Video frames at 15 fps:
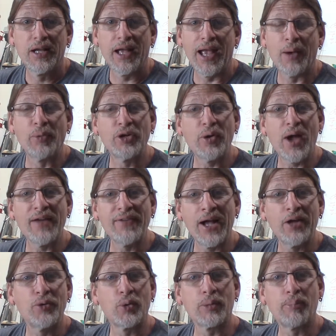And when you have
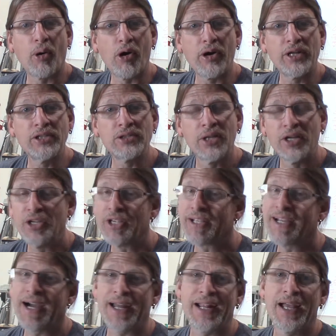outdoor parties, you
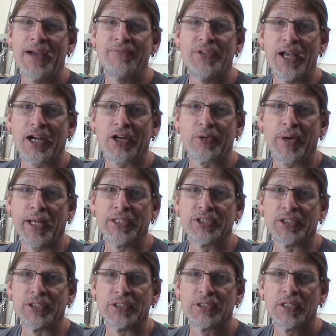gotta have
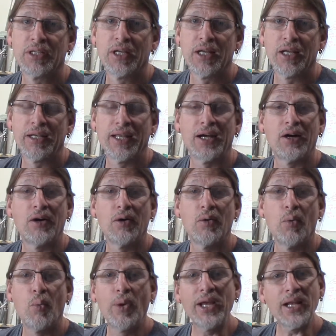decorations. Now,
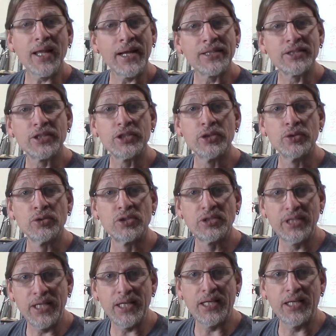we like to use
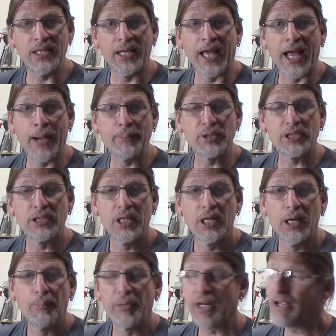Tiki lamps,
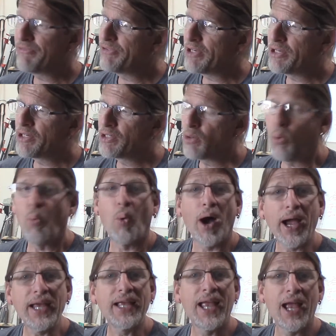but I figured,
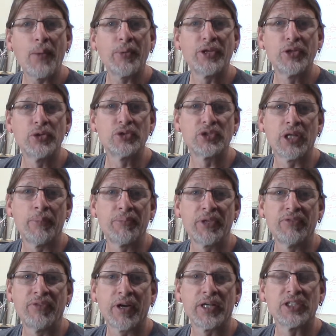why can't we do something
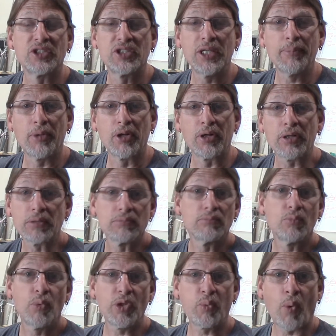very similar
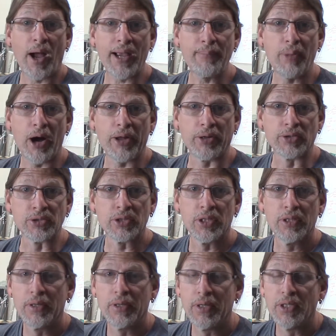with wine bottles?
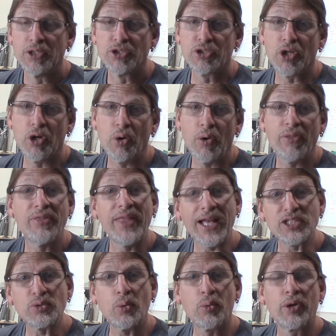So
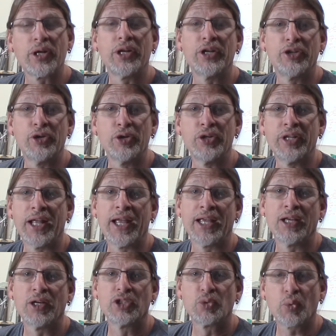that's what we're gonna do today,
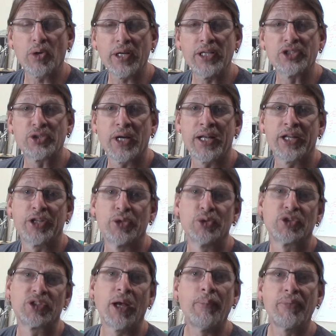is we're gonna try to do
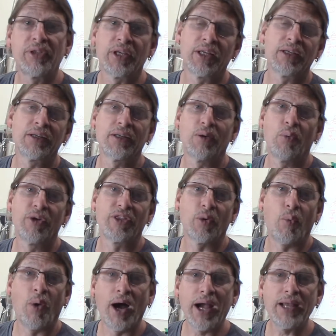something with a
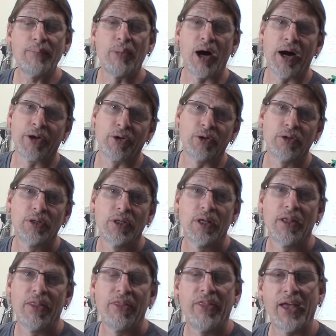wine bottle
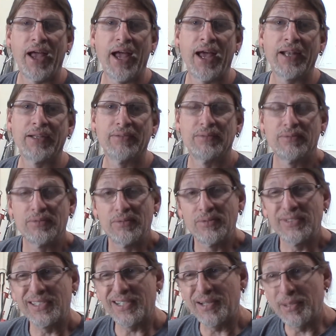that
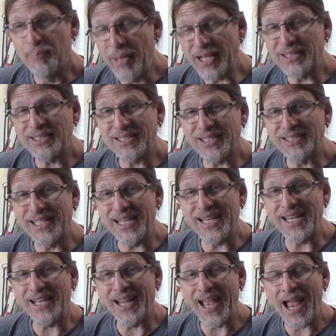mixes the
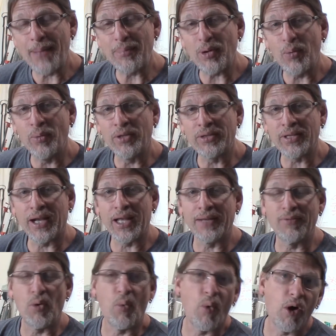Tiki lamp with kind
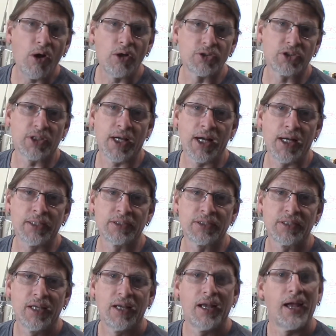of a wall
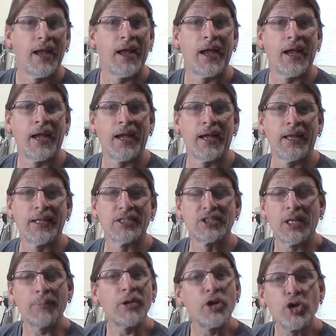sconce, and it's
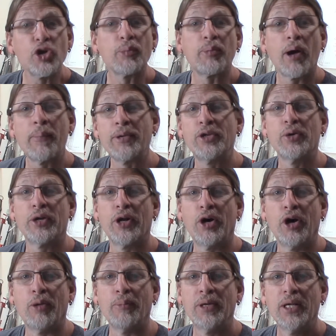something that you could probably do at
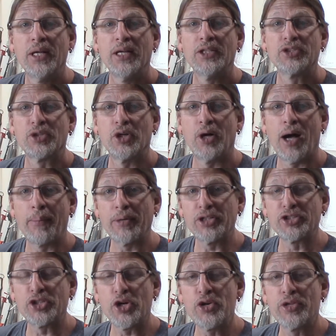home. So I'm gonna
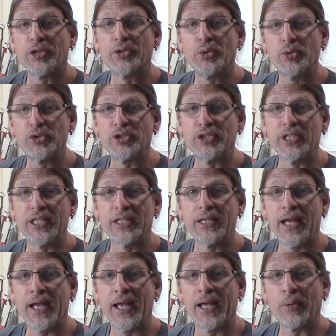show you the tools you
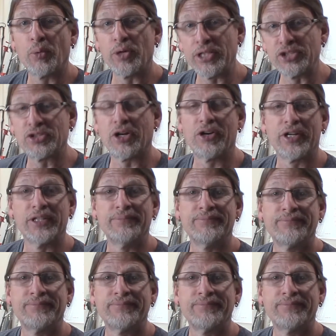need, and we'll get started.